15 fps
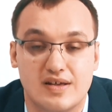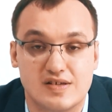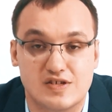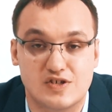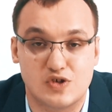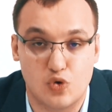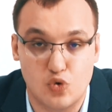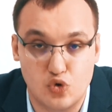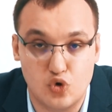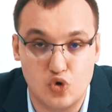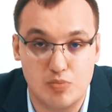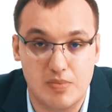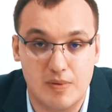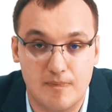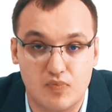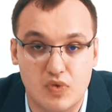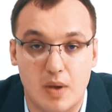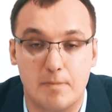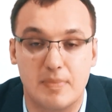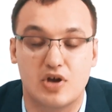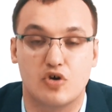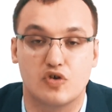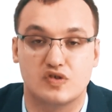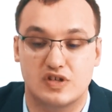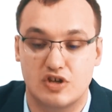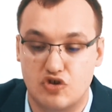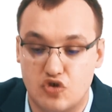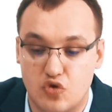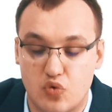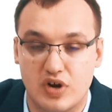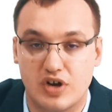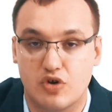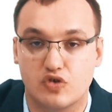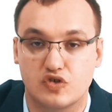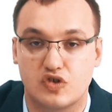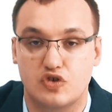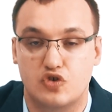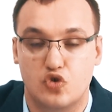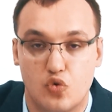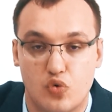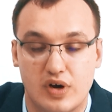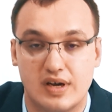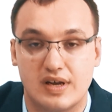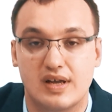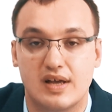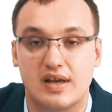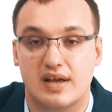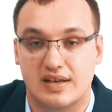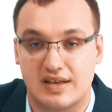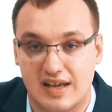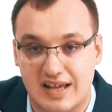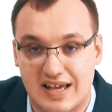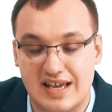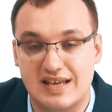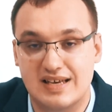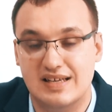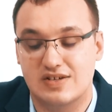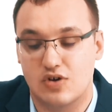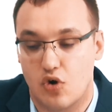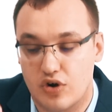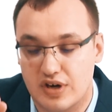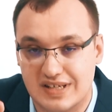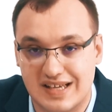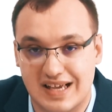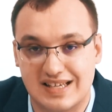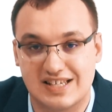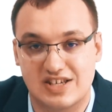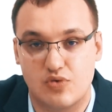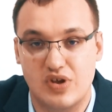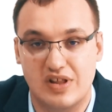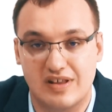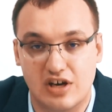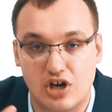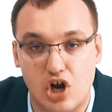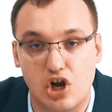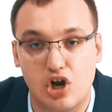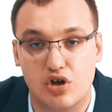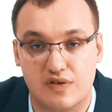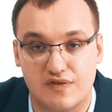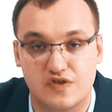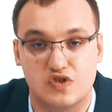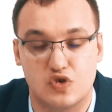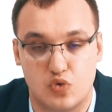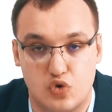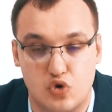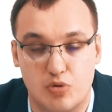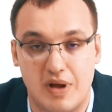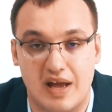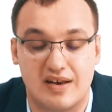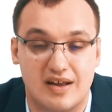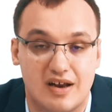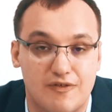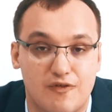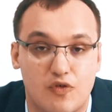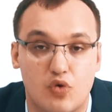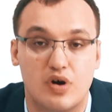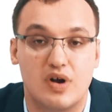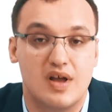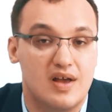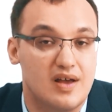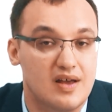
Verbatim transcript: sodium because the urine urine the kidneys are excreting a lot of sodium and therefore